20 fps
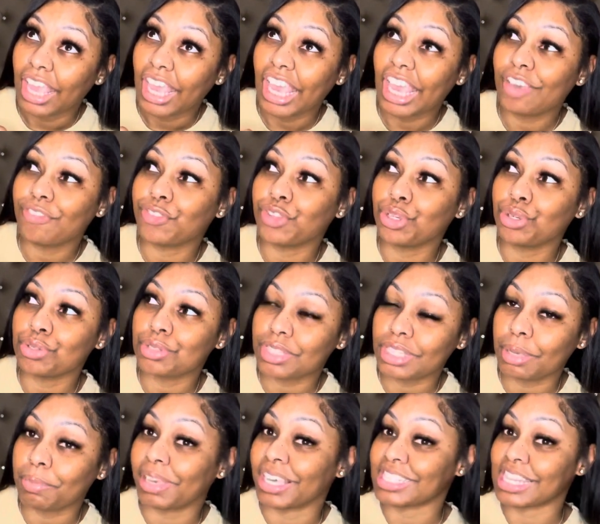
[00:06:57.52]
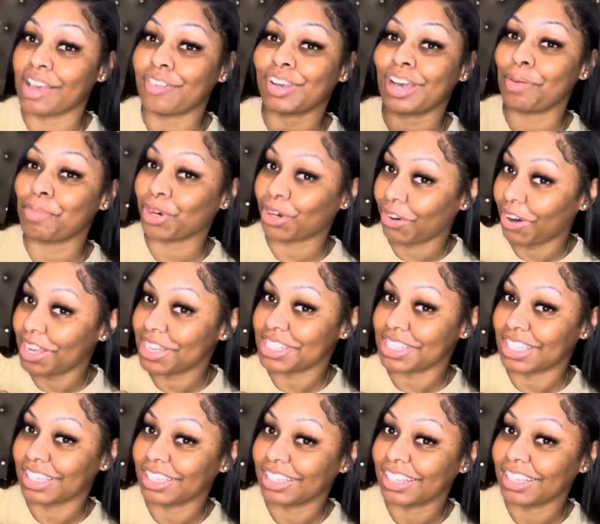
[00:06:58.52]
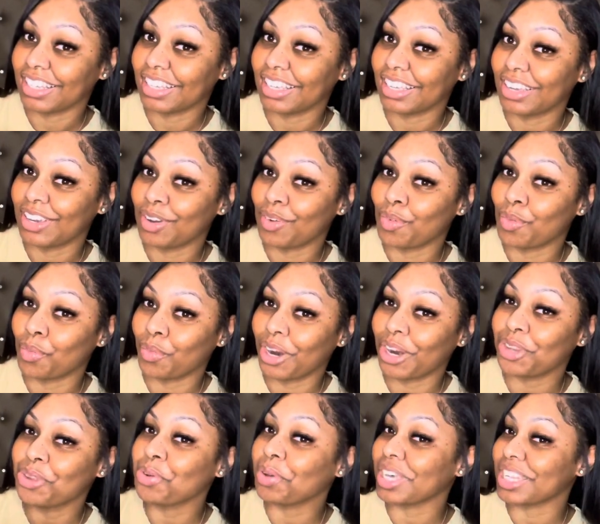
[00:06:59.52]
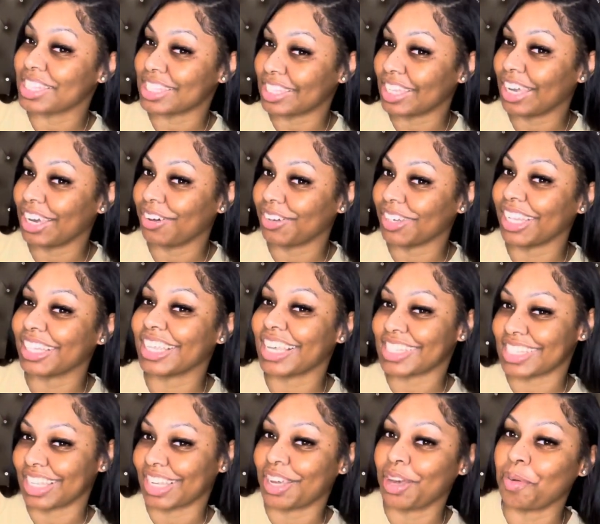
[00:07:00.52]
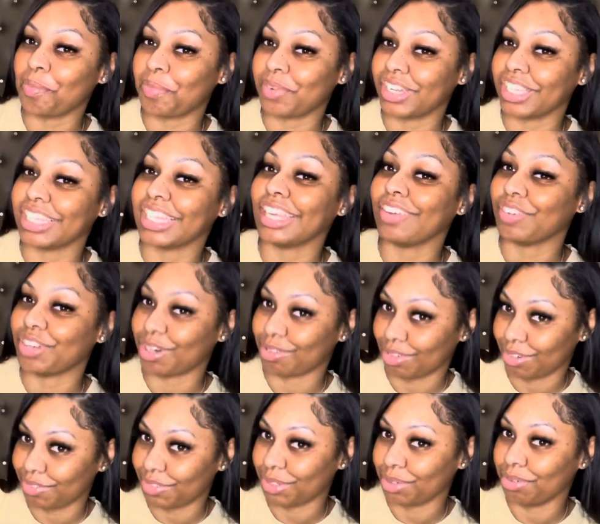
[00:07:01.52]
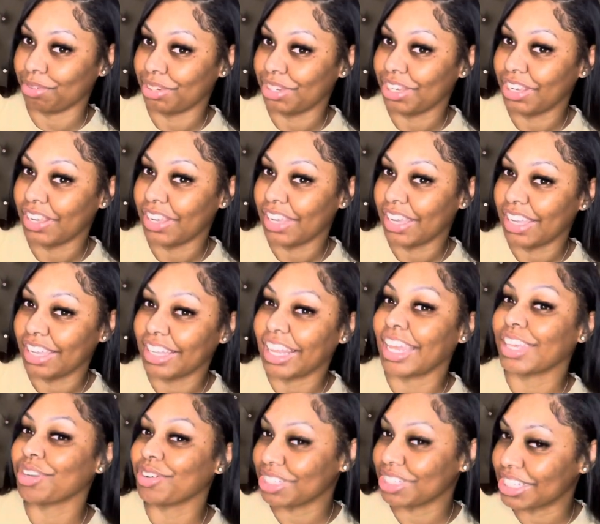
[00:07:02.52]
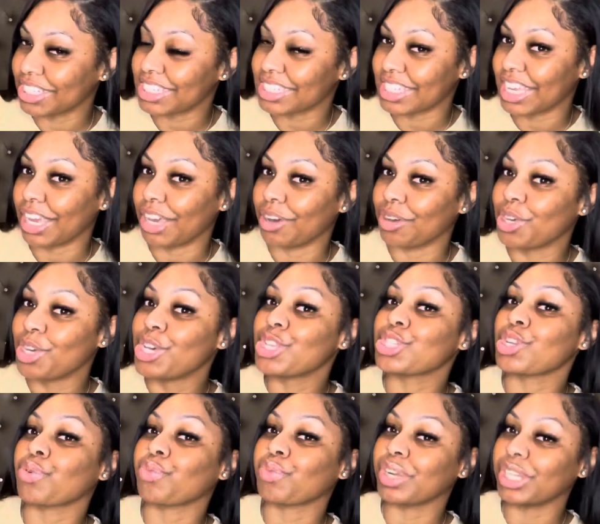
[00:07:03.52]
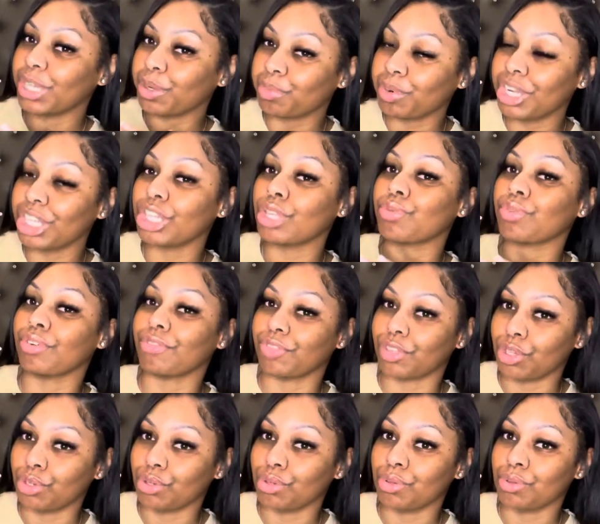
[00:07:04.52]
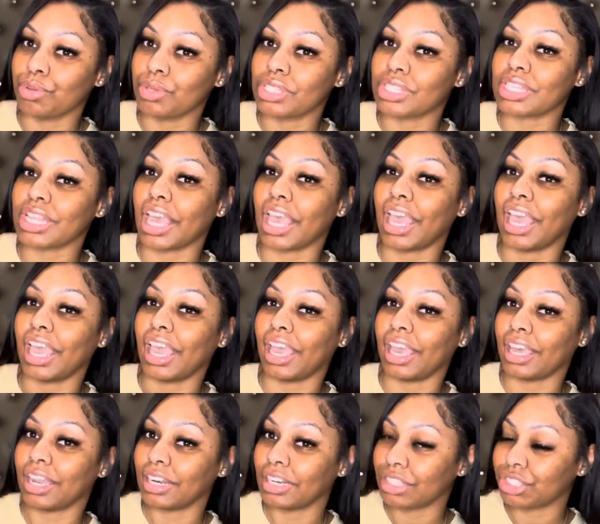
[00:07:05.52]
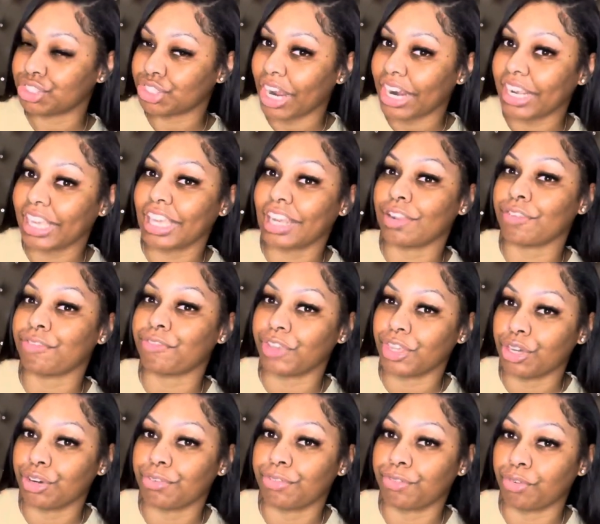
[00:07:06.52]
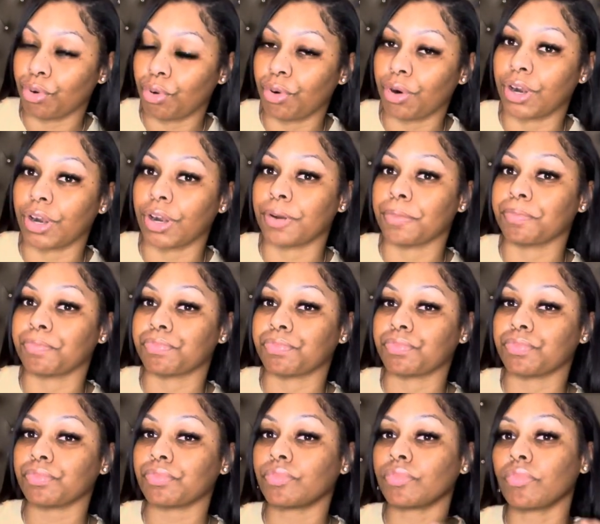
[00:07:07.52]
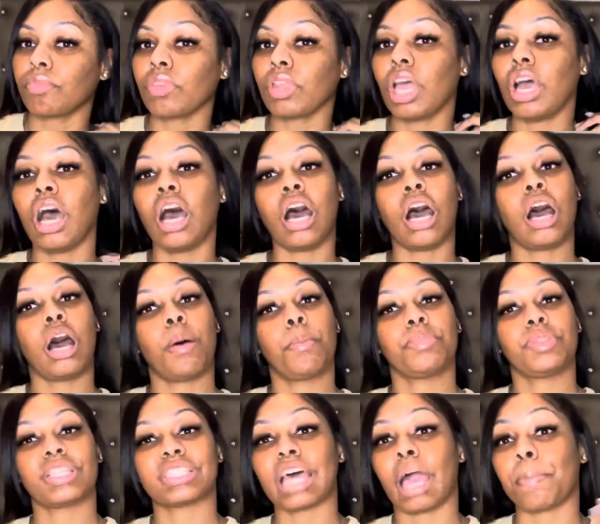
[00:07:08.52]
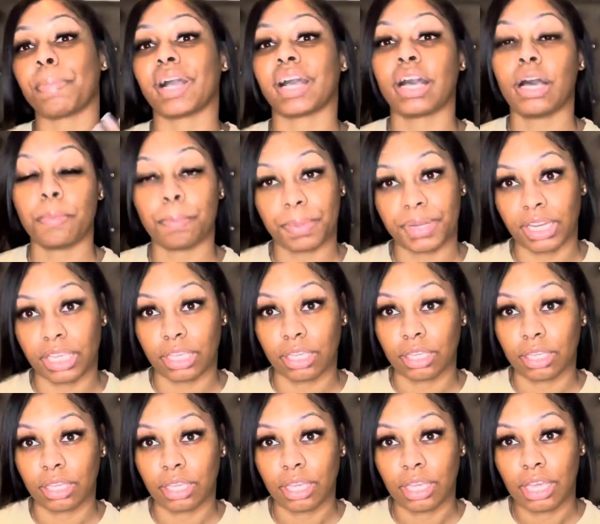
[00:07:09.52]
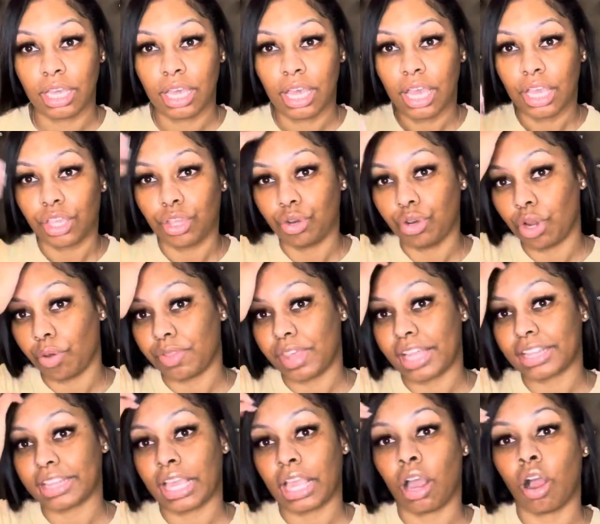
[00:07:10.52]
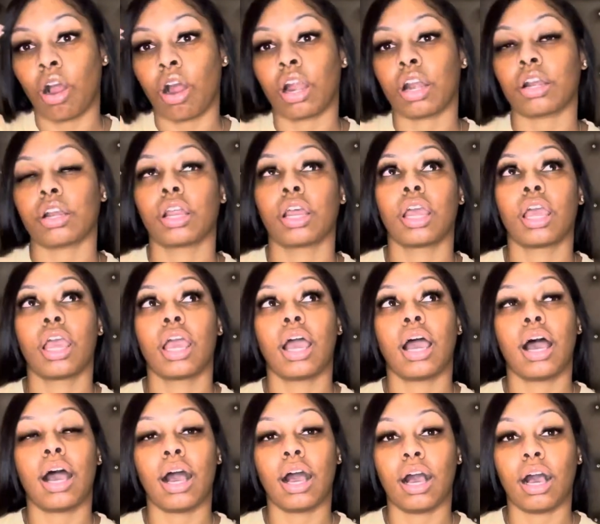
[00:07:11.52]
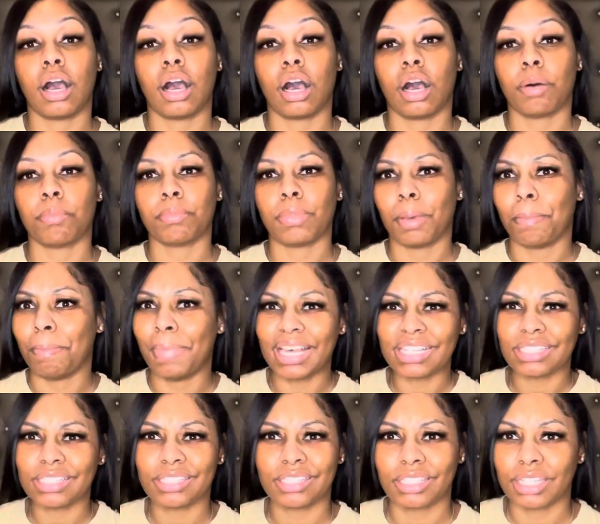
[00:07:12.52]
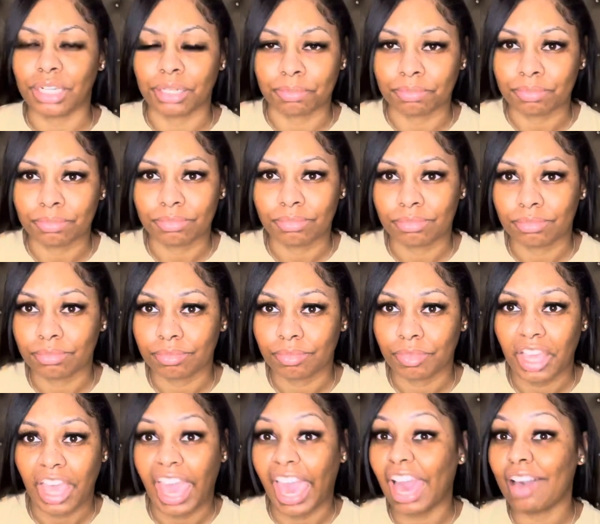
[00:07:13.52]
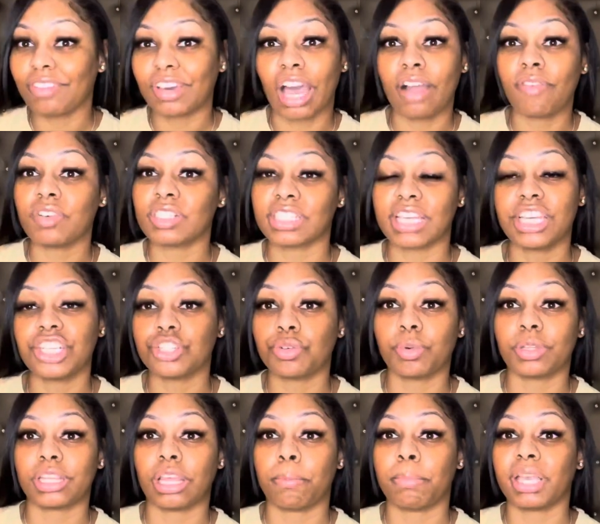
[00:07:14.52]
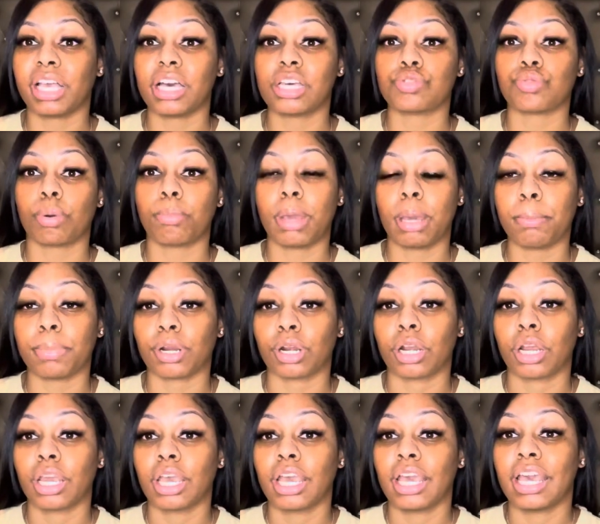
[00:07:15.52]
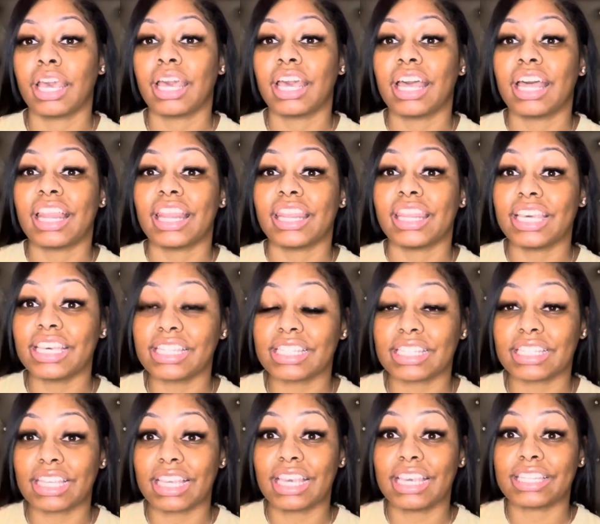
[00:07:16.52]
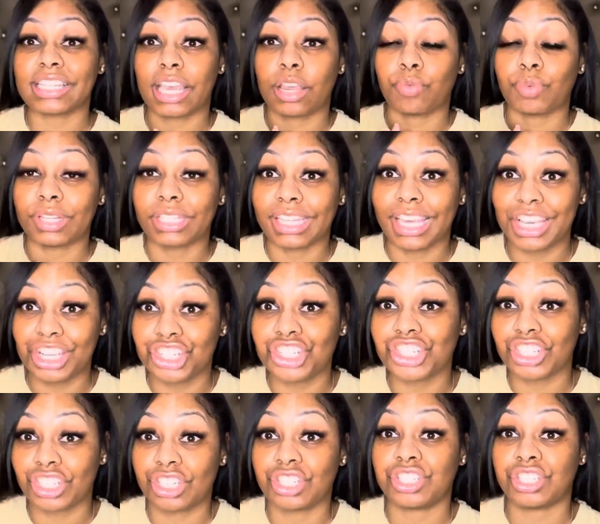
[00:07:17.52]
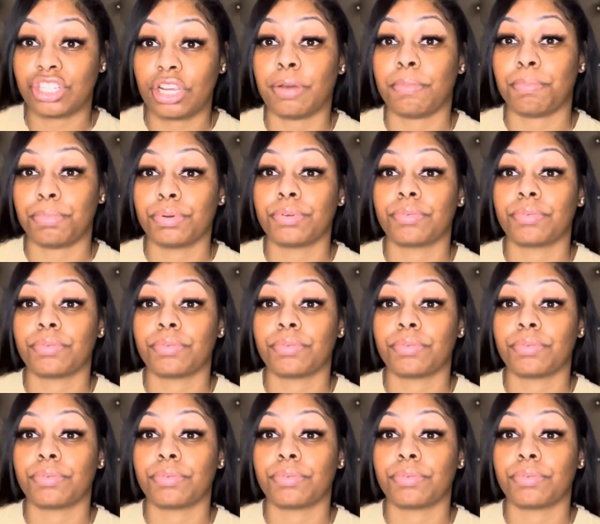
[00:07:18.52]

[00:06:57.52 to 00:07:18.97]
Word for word: if you see, because I've come across it, where you can tell that that's the company leaving the review. Like just tell. So really read the reviews and try to get a feel for um, the type of company, you know, that they are. Um, message them. Have conversation with them because remember, this is a relationship.